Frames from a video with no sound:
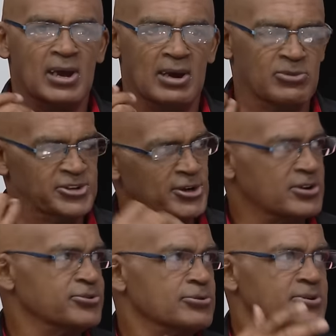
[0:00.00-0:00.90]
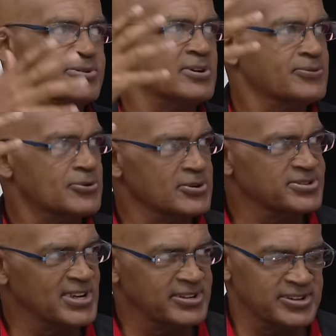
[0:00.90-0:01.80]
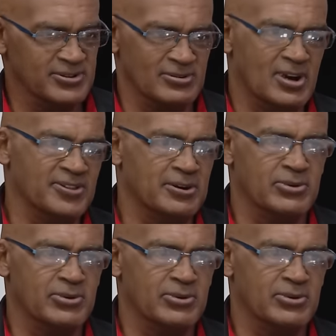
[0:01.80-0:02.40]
Um, with George Rhoden, of course, and you know Arthur